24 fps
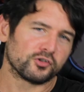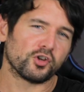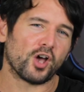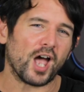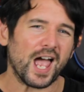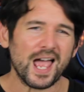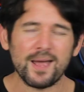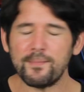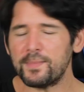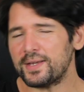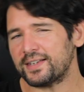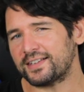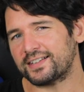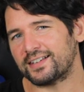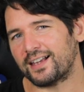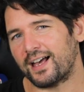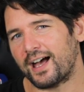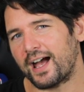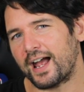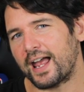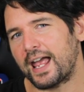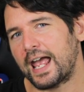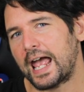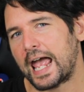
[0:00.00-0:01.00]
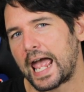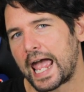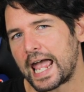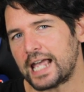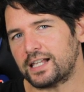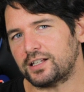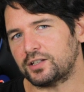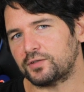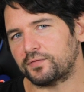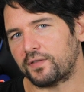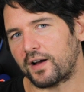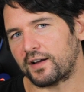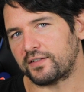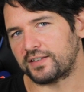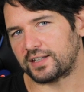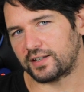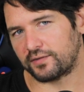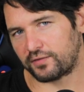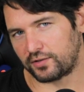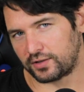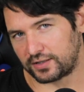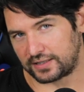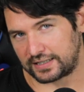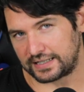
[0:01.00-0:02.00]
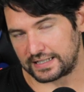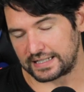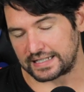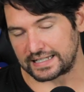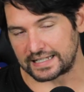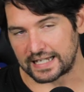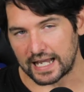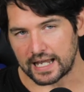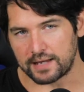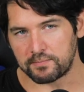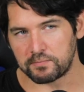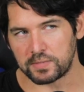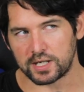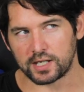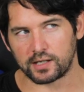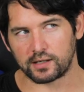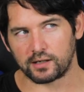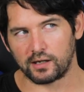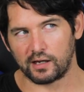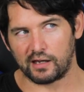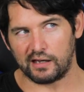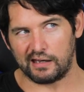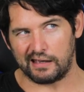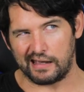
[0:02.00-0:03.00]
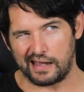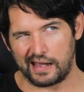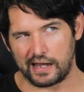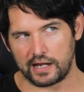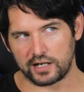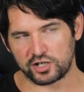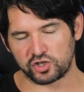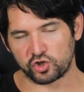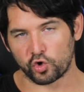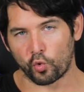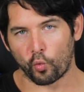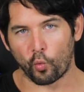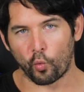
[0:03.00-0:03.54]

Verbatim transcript: The MSI X570 Gaming Edge